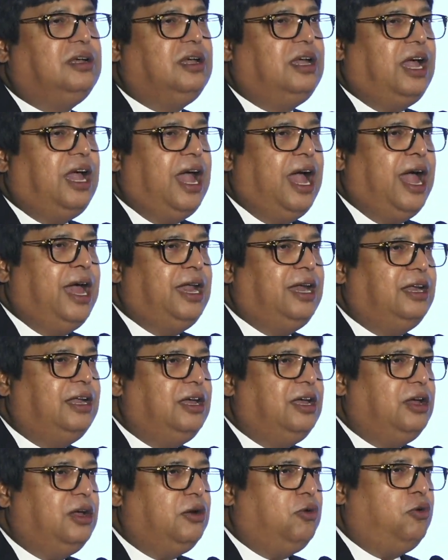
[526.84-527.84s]
And
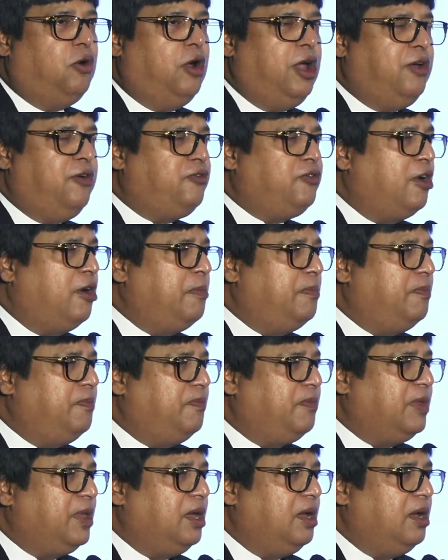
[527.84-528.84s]
going from,
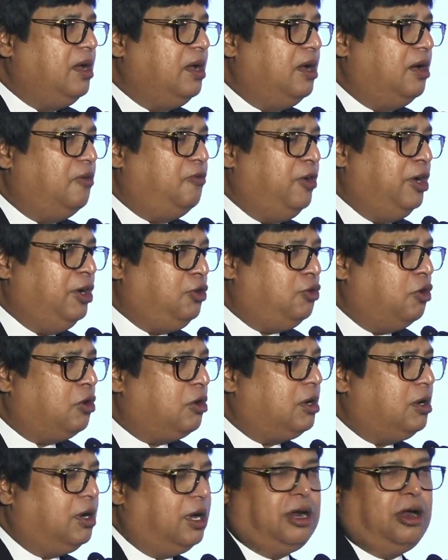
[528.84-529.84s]
we
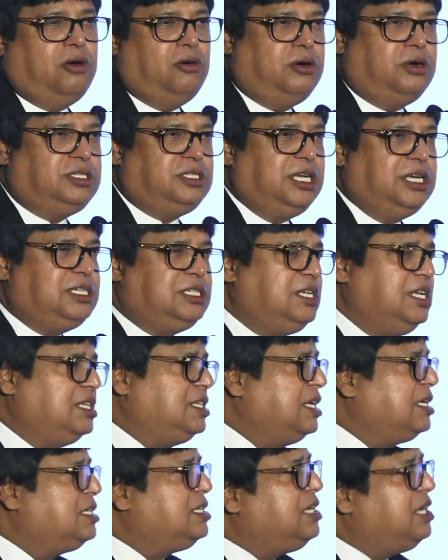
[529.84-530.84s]
took around
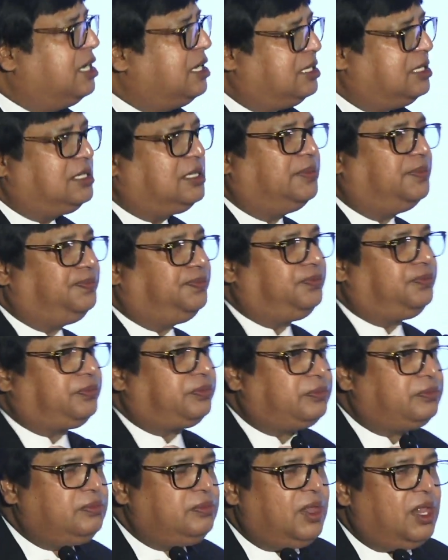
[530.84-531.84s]
66 years
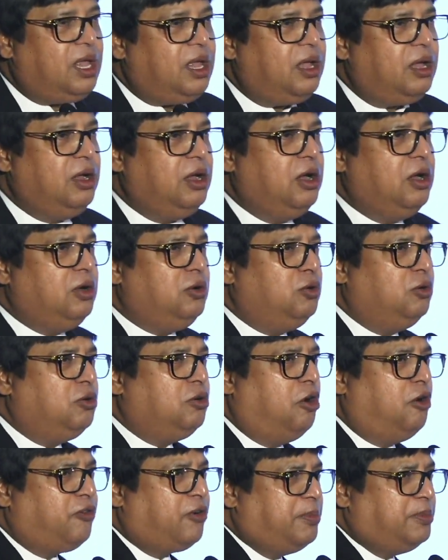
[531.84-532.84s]
to
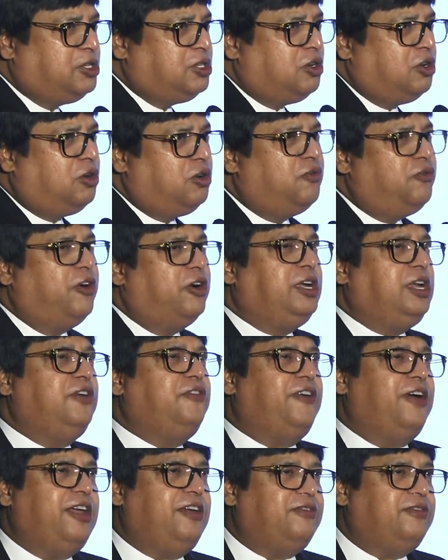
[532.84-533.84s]
go from 0 to
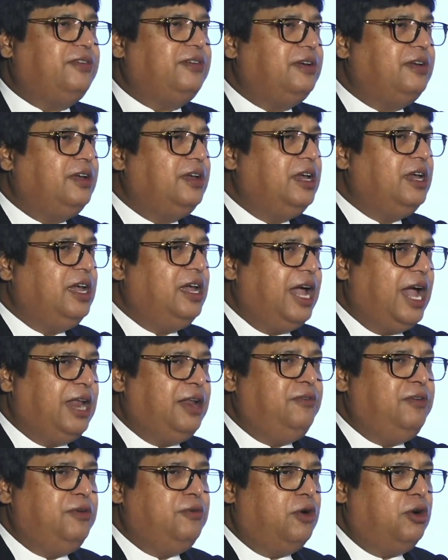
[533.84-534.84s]
45.
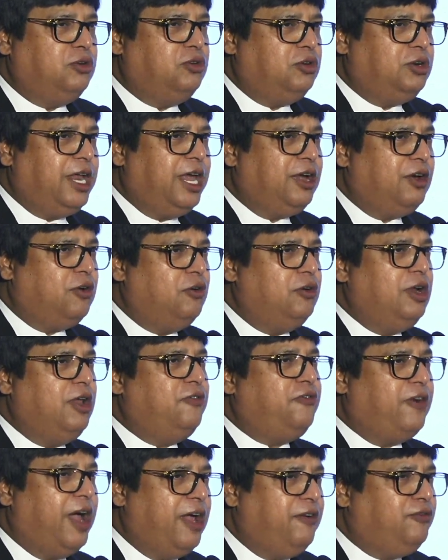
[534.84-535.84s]
And we want to take only
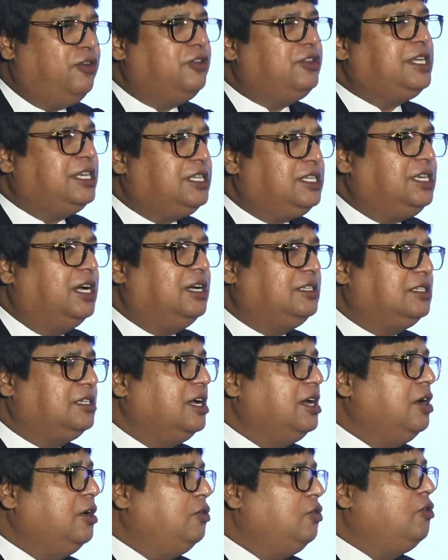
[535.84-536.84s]
5 to 6 years
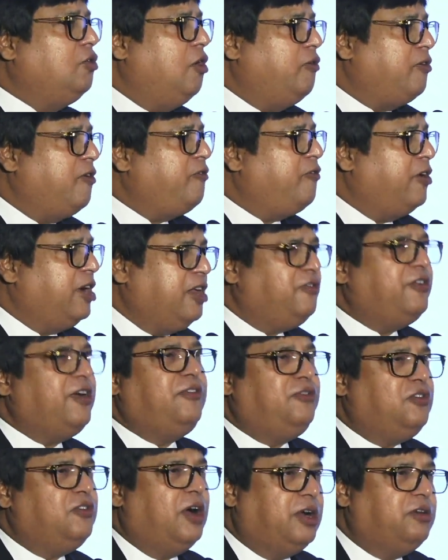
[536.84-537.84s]
to go from
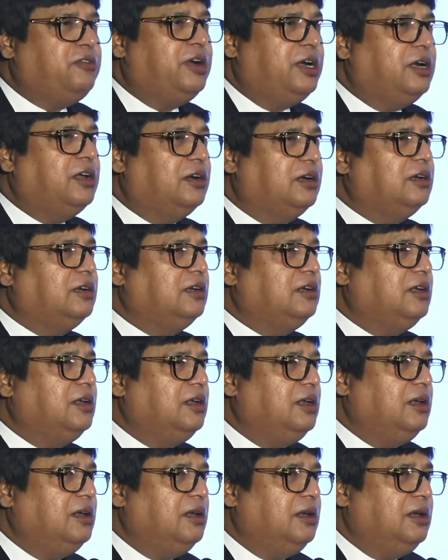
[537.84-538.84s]
45 to 100.
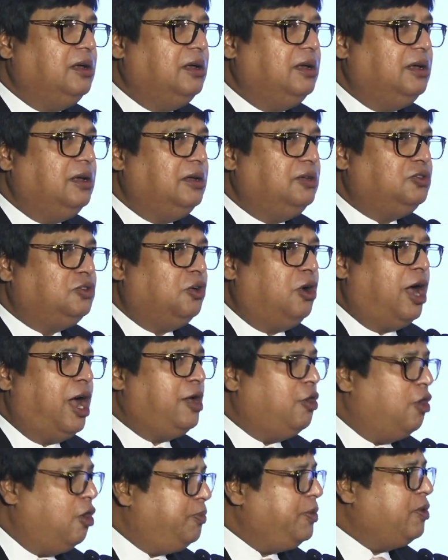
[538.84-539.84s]
So
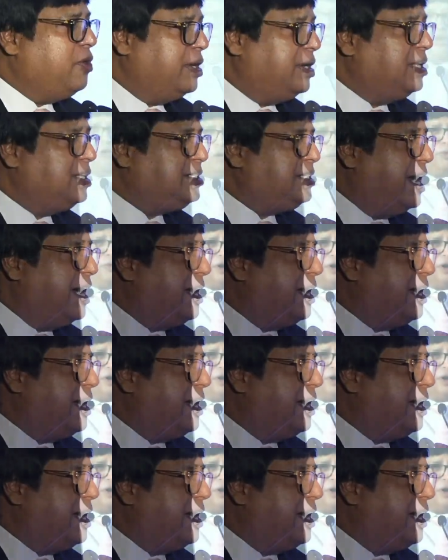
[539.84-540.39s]
I hope you understand